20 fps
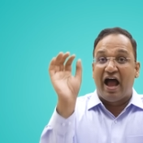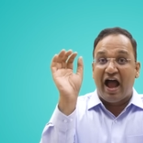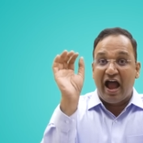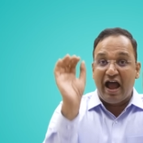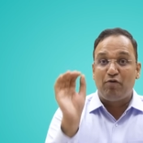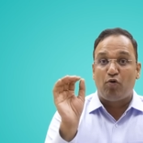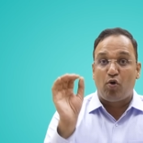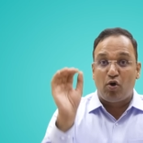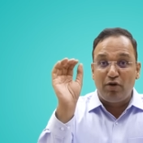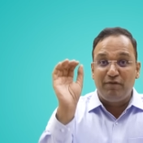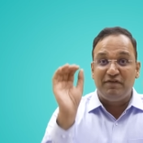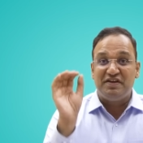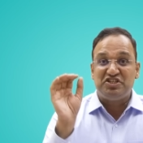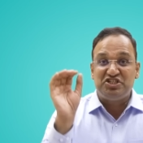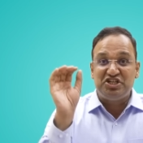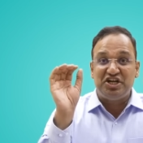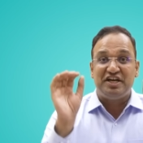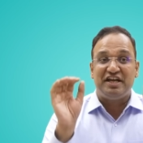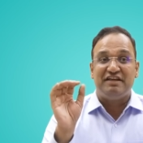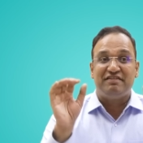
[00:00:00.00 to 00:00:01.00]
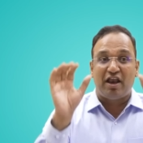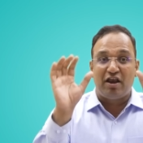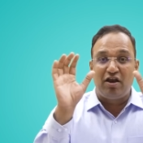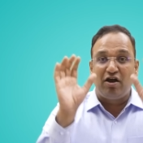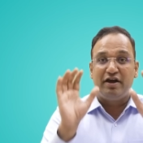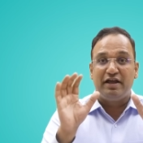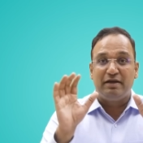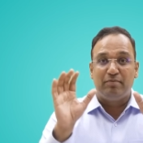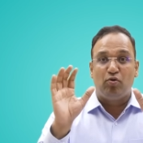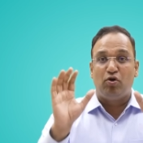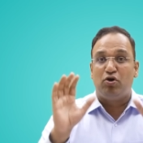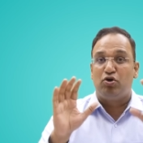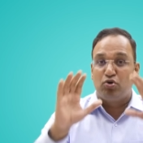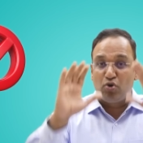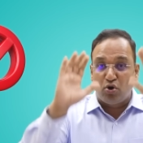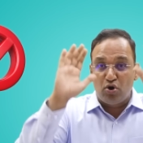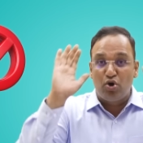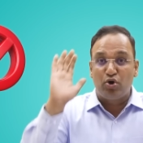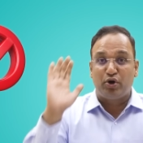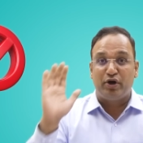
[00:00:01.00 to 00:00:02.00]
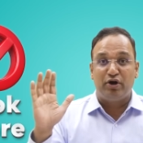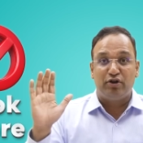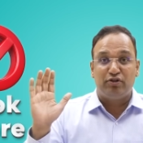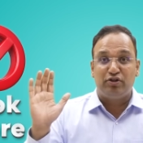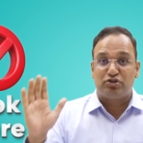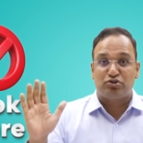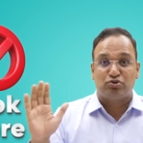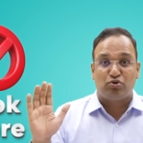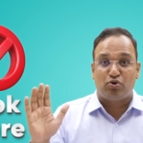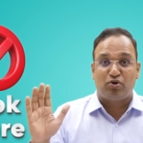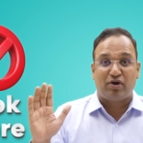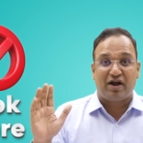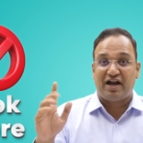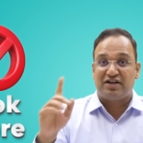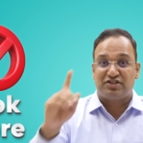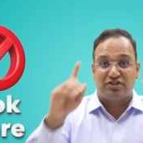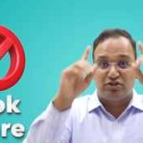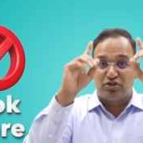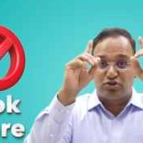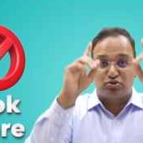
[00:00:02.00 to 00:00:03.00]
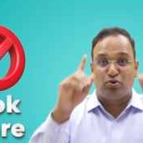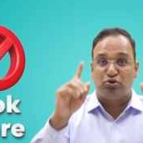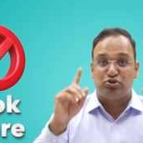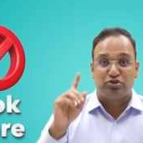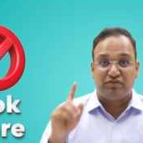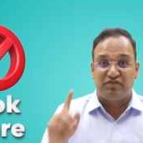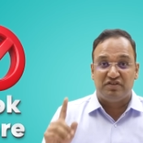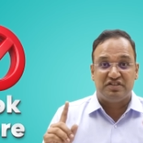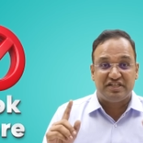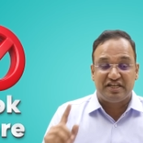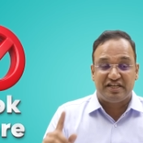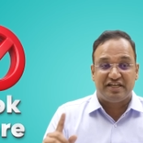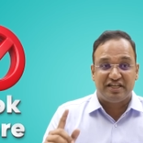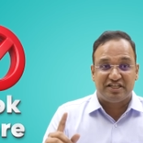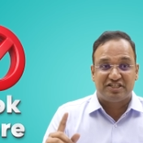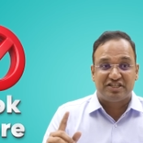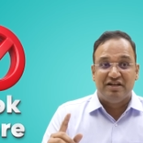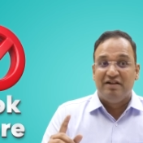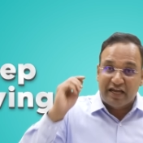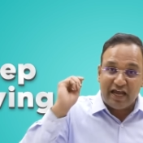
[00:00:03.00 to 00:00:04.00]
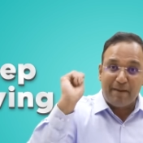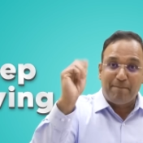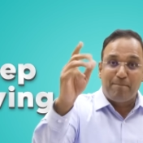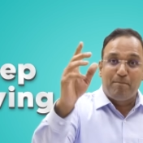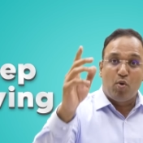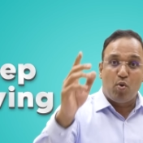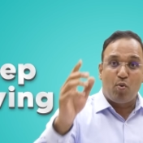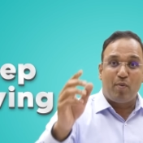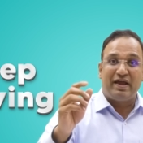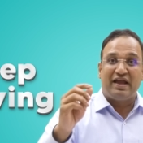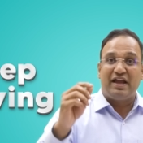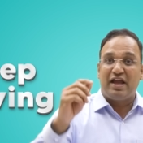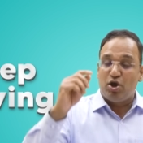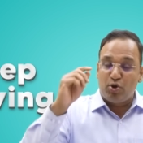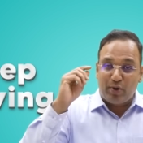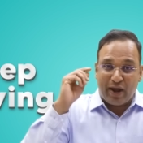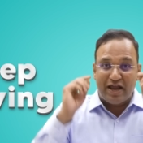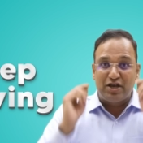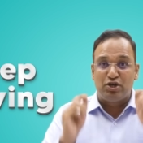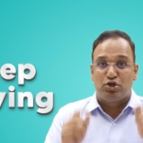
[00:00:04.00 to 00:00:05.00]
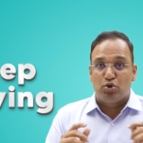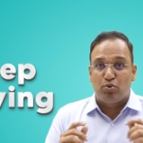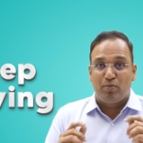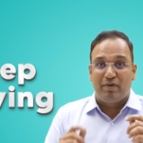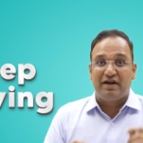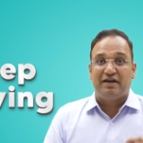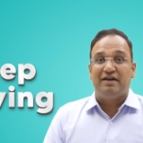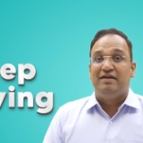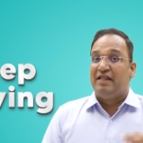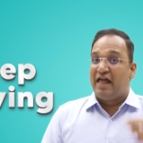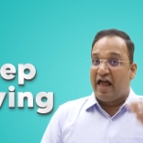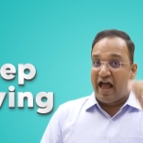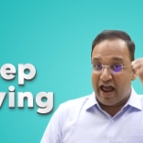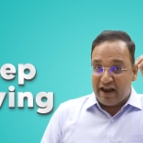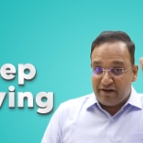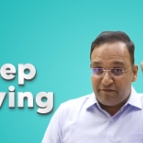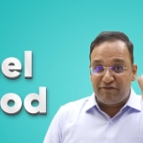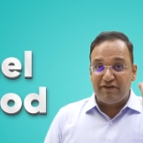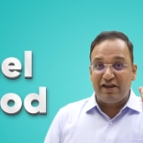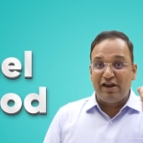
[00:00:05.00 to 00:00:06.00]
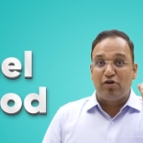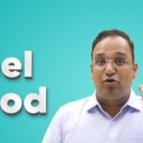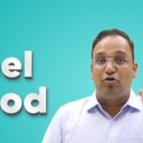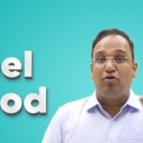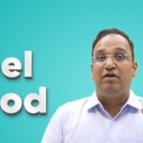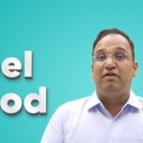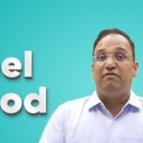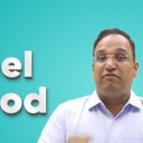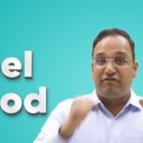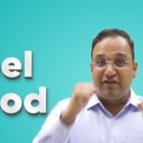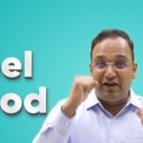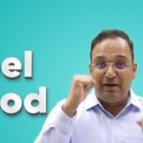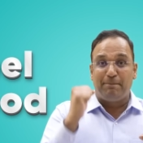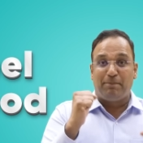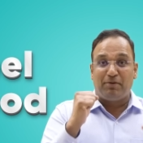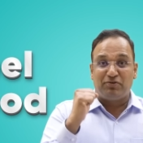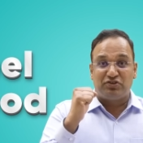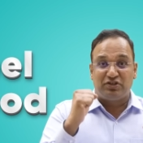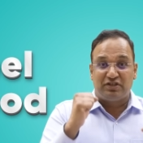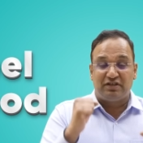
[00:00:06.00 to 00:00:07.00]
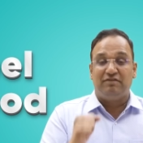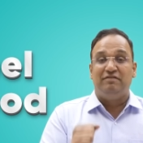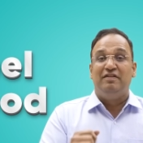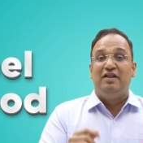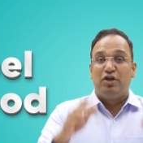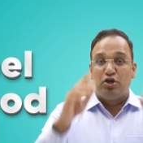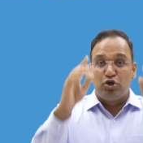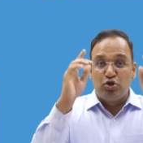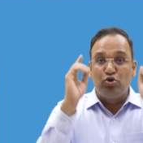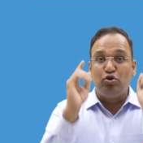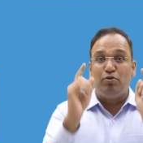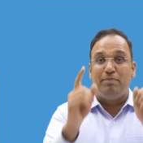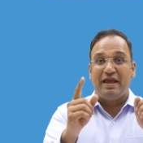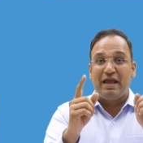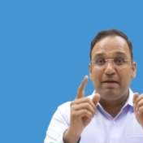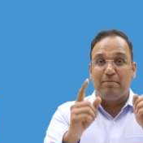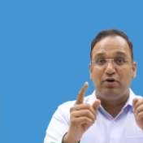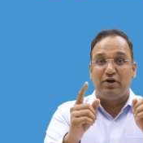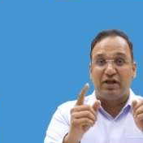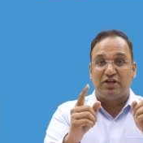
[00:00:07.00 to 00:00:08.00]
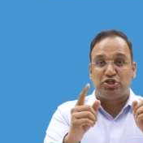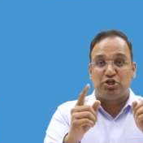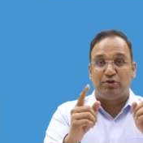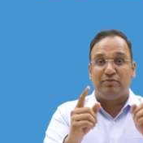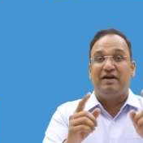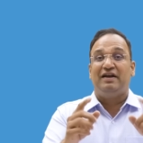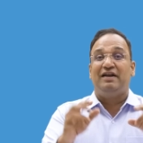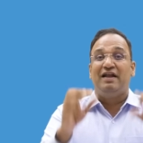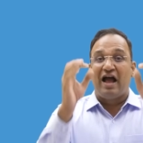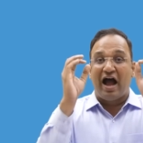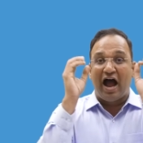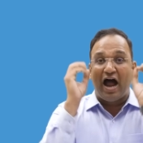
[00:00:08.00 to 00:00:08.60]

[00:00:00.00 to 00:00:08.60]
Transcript: Have always G T in the learning mode. Don't look into the score cards and the scores of the G Ts. Keep moving, you can do it, and feel good, feel positive, you'll be able to achieve it.